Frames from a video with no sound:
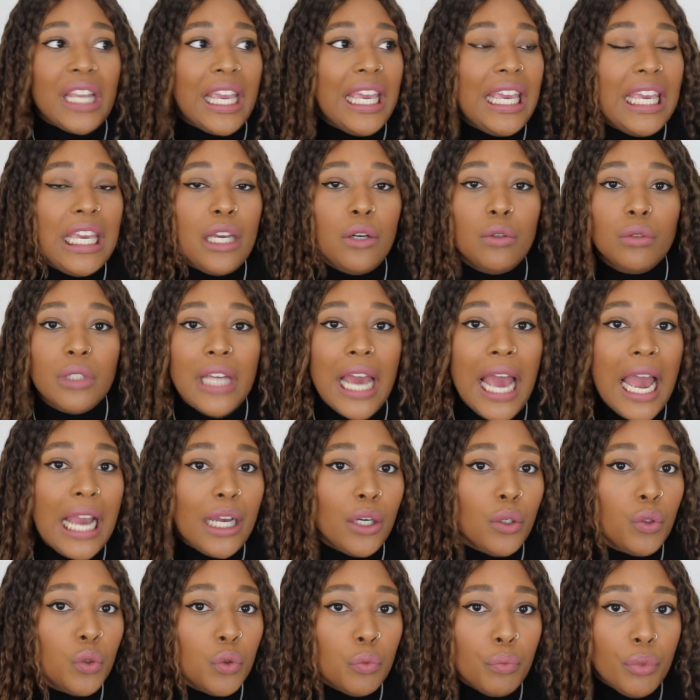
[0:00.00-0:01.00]
heeled
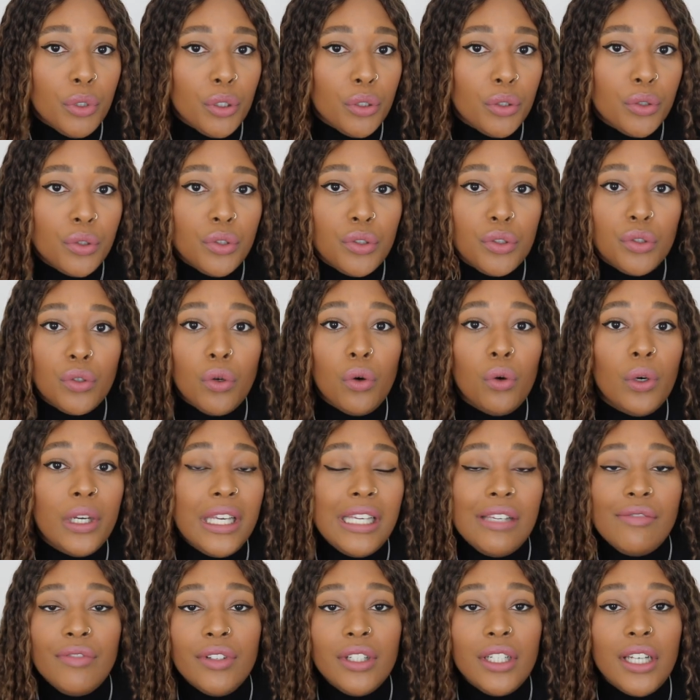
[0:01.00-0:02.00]
ankle boots or
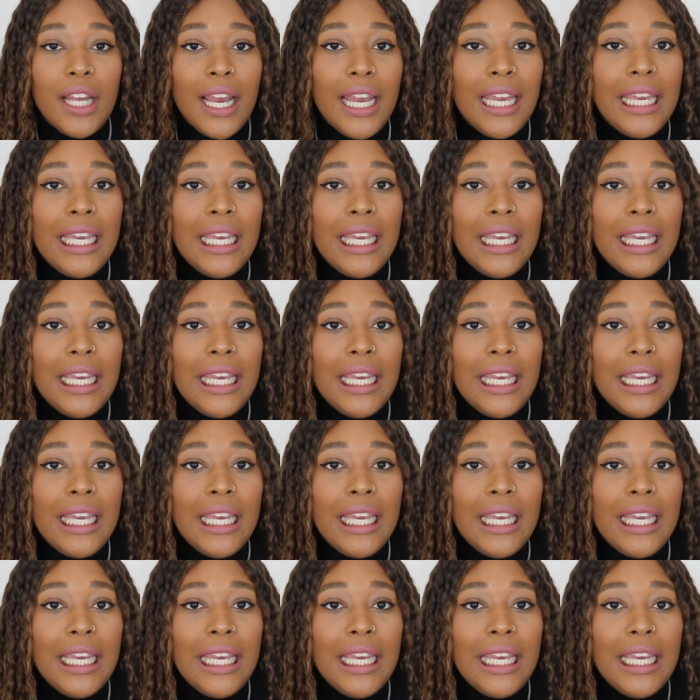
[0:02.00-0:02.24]
even like